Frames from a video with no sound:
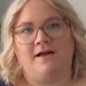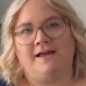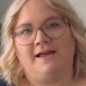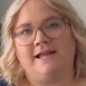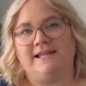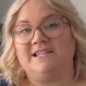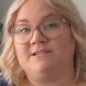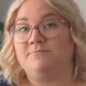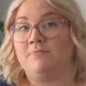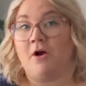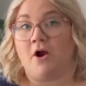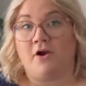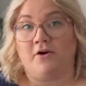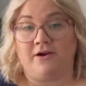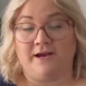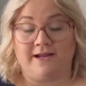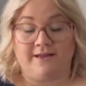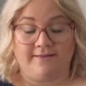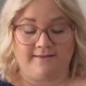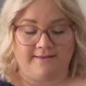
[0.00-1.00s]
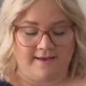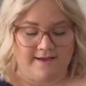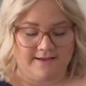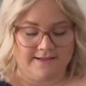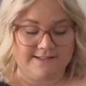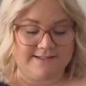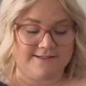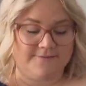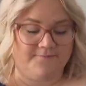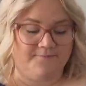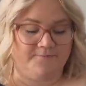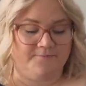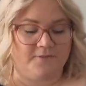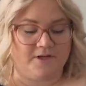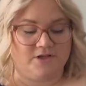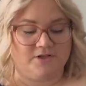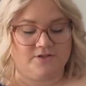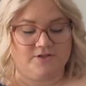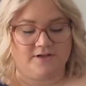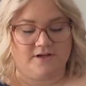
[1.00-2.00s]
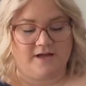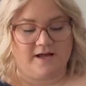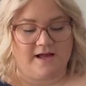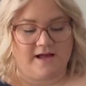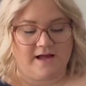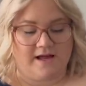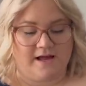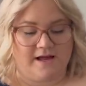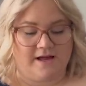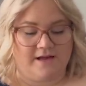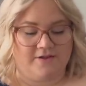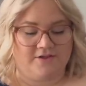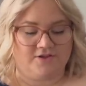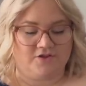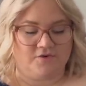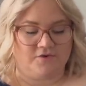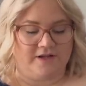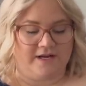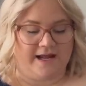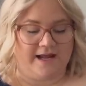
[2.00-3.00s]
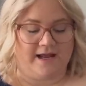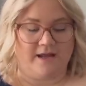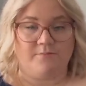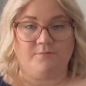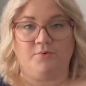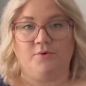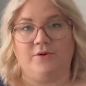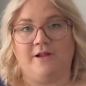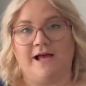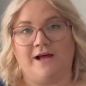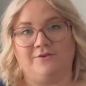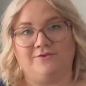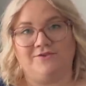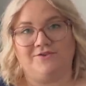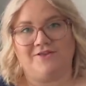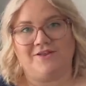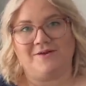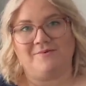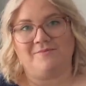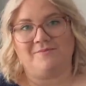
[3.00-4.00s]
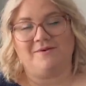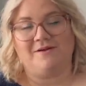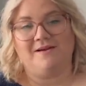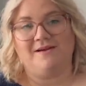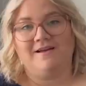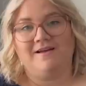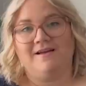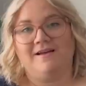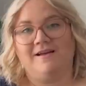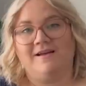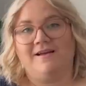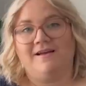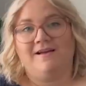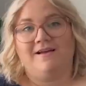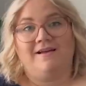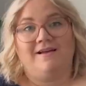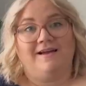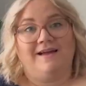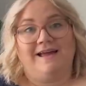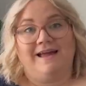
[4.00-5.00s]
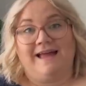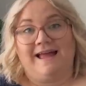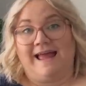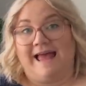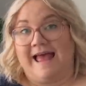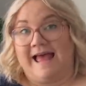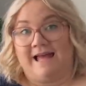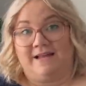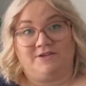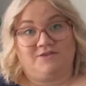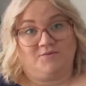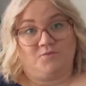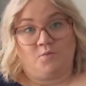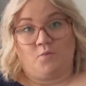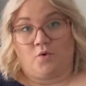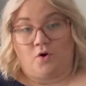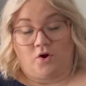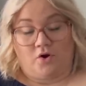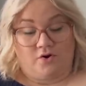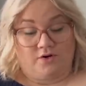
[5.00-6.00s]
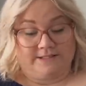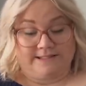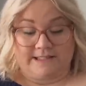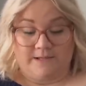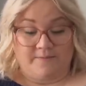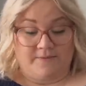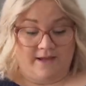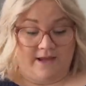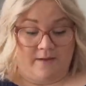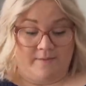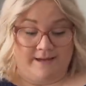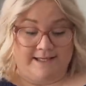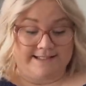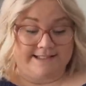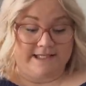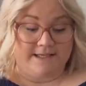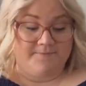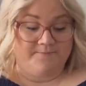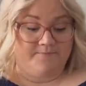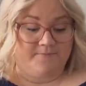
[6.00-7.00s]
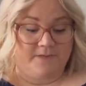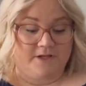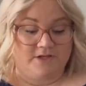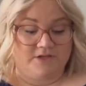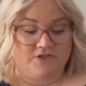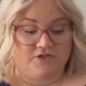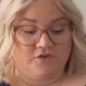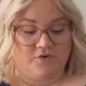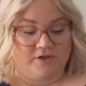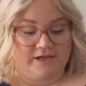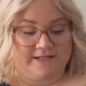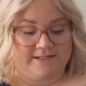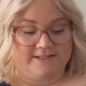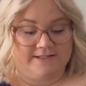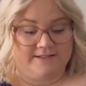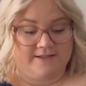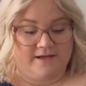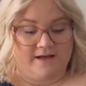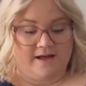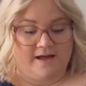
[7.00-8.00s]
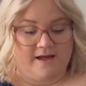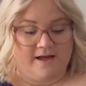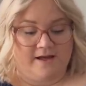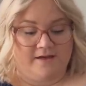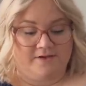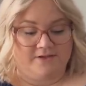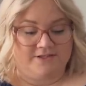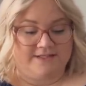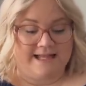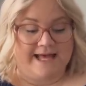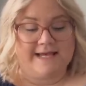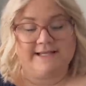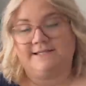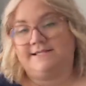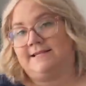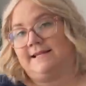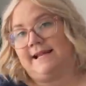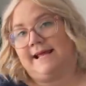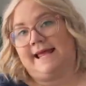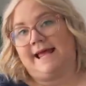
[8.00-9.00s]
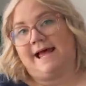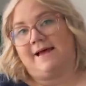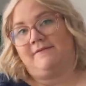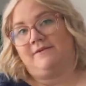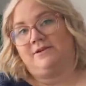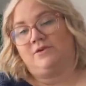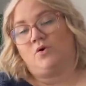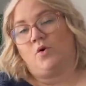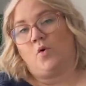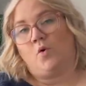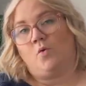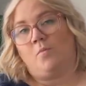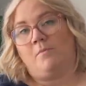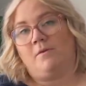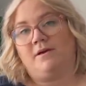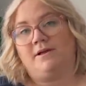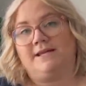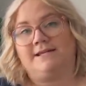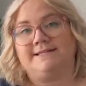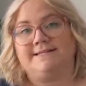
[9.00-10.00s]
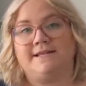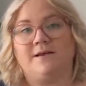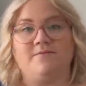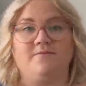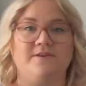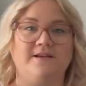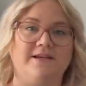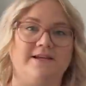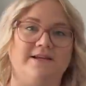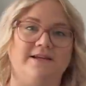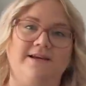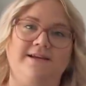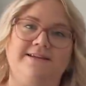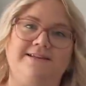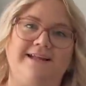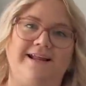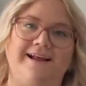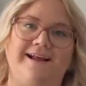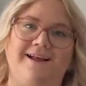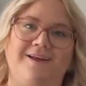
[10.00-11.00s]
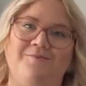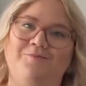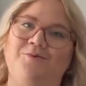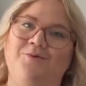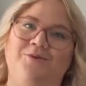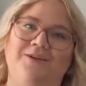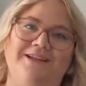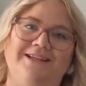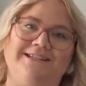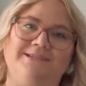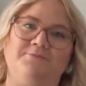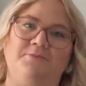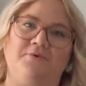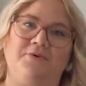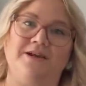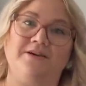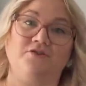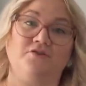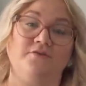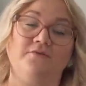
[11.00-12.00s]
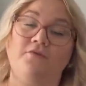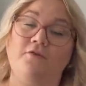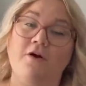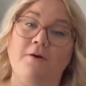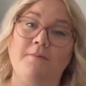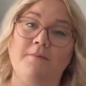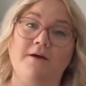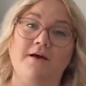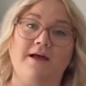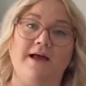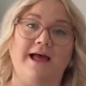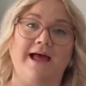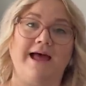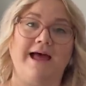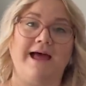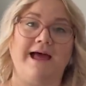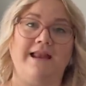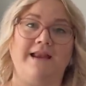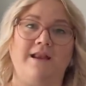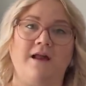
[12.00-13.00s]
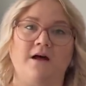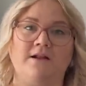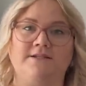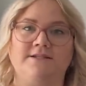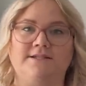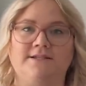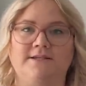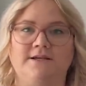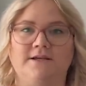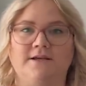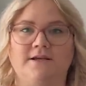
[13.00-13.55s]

inspiring things uh, so that I can pull out them and work on something amazing. So that uh, the stash that I have at home is something that I can pull inspiration from and not